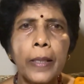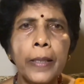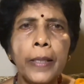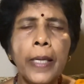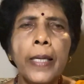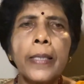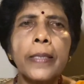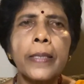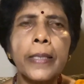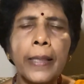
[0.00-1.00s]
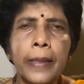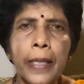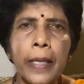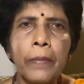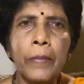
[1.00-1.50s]
Na
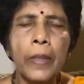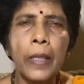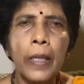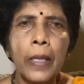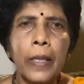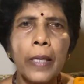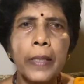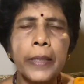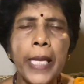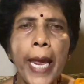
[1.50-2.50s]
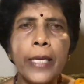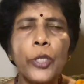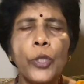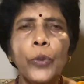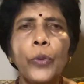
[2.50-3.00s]
satyam
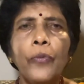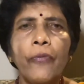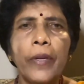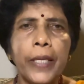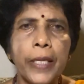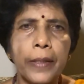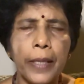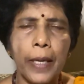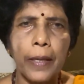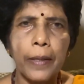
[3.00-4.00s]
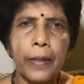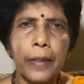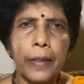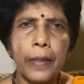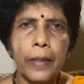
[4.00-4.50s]
teshu vidyate.
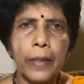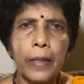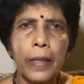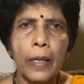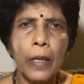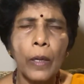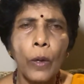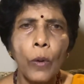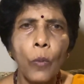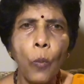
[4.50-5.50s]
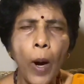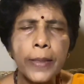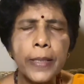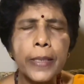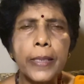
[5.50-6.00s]

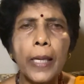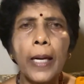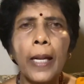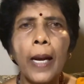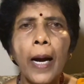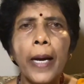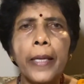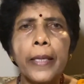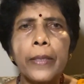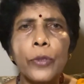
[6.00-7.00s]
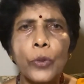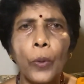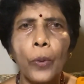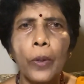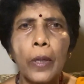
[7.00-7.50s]
Once a lie is
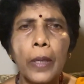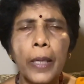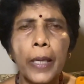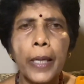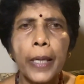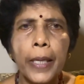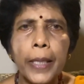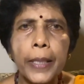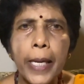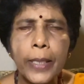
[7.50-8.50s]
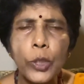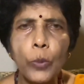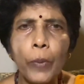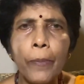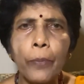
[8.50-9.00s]
told, it has
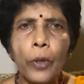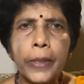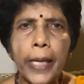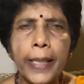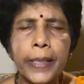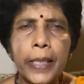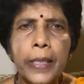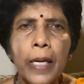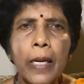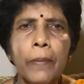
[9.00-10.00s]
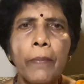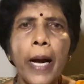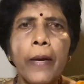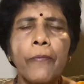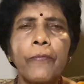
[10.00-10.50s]
to be protected
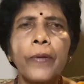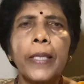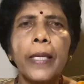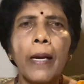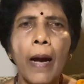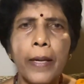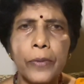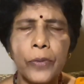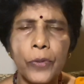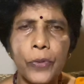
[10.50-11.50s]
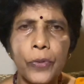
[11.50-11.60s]
by further lies.